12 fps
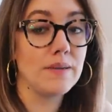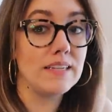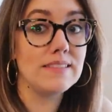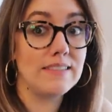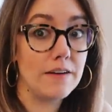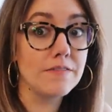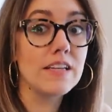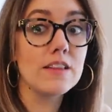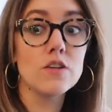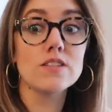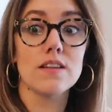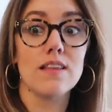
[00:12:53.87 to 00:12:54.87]
but it definitely
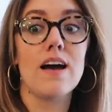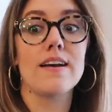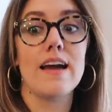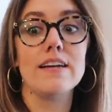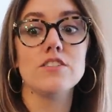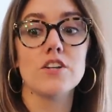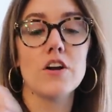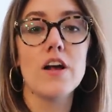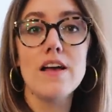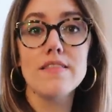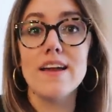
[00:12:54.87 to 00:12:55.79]
looks a lot nicer